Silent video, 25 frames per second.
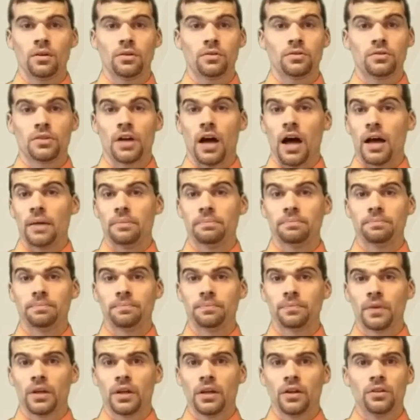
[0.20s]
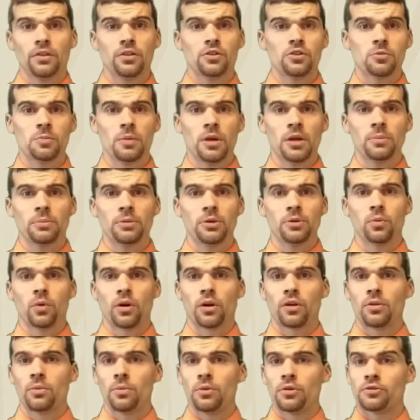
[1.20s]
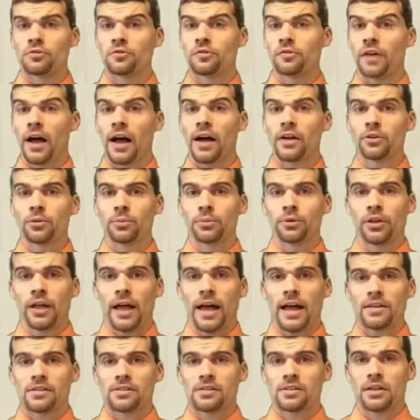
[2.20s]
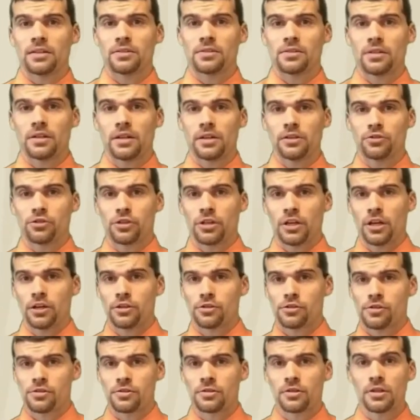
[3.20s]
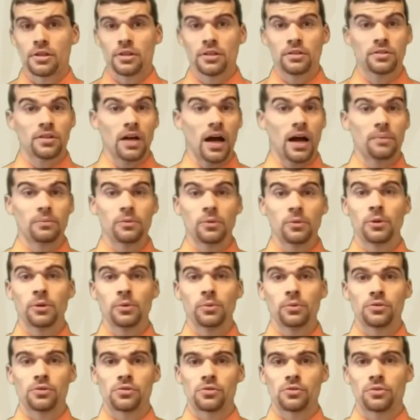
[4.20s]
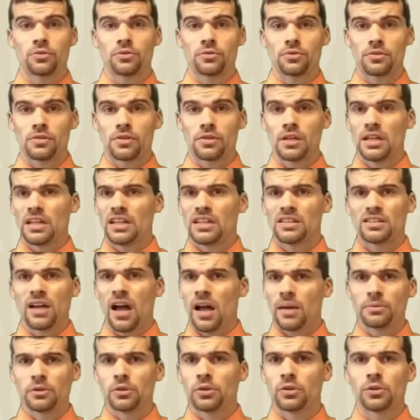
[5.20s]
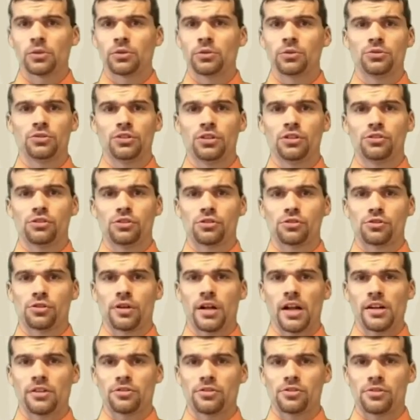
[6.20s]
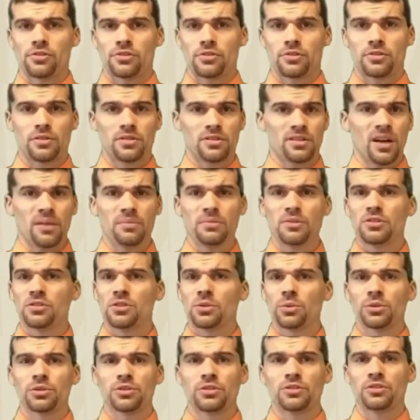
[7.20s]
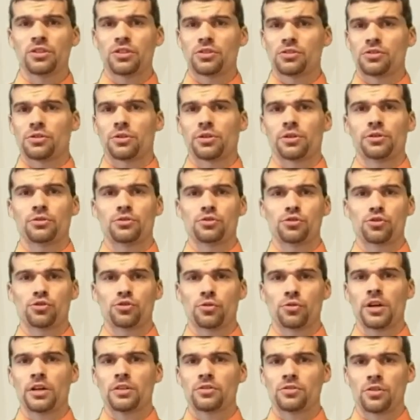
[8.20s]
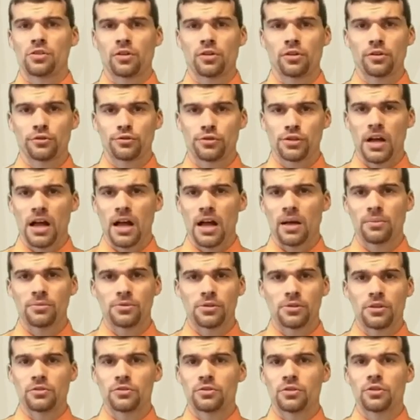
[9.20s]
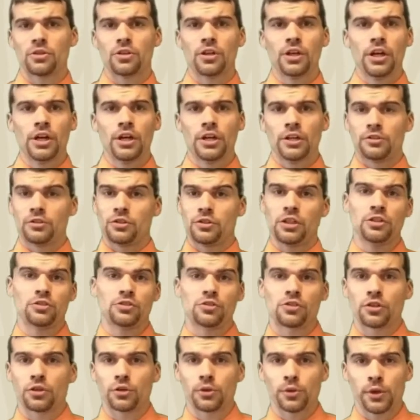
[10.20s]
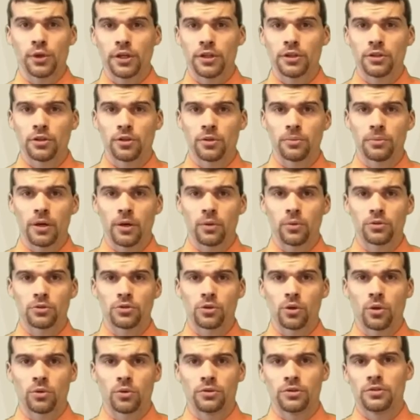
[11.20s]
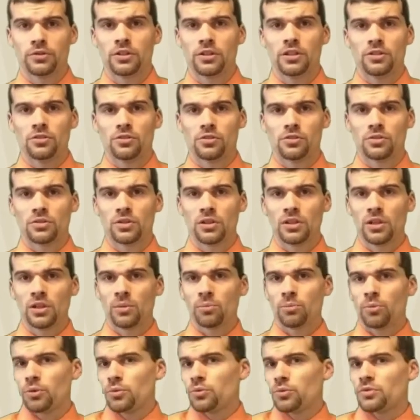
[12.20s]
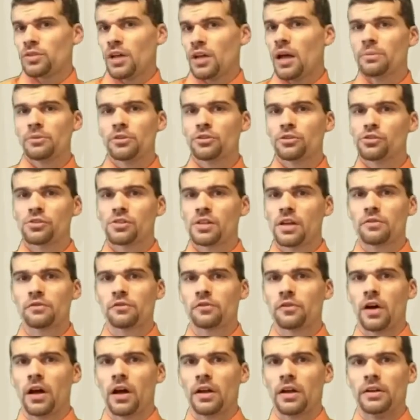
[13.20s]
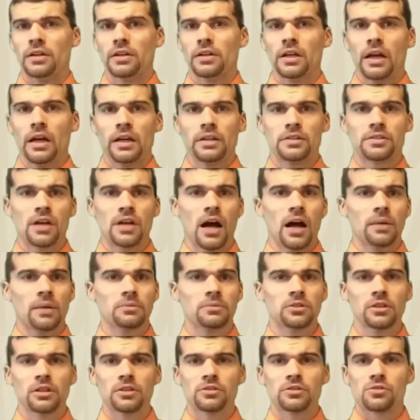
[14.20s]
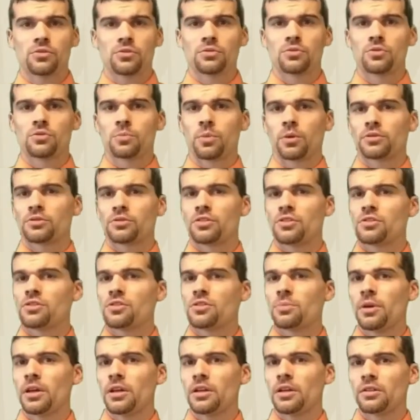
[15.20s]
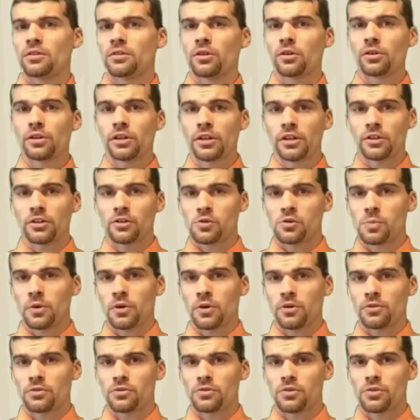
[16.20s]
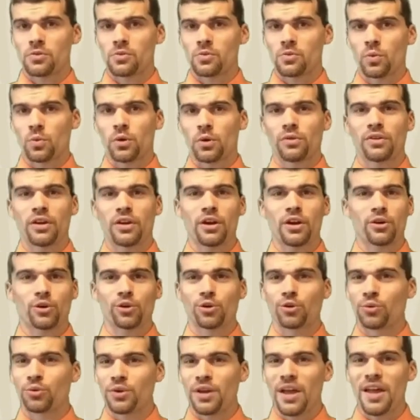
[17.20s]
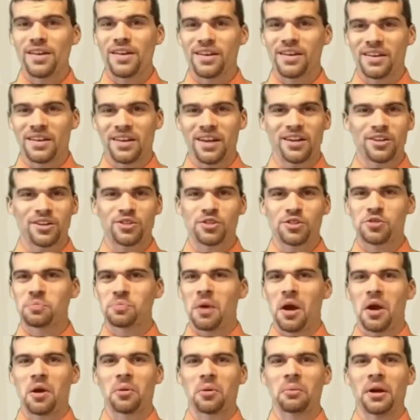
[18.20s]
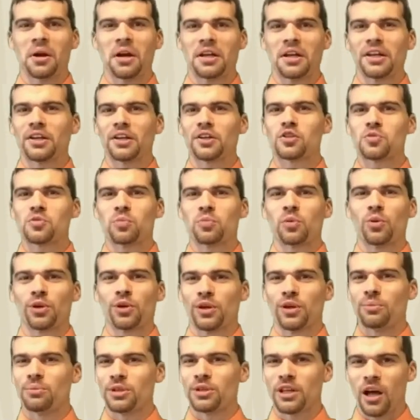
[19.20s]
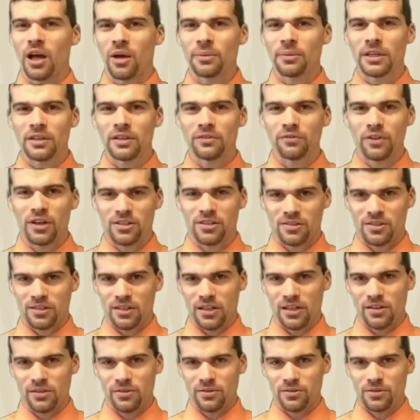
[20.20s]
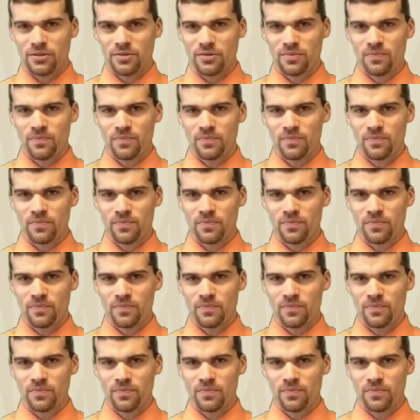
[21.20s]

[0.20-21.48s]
Time. This may be one of the most valuable assets in education. Time to meet with students, time to learn new teaching strategies, time to deal with the district constraints on our jobs and to teach the curriculum that we're told to teach. But time to just have fun and time to let students participate in learning experiences where they are creating and experimenting and exploring and becoming investigators.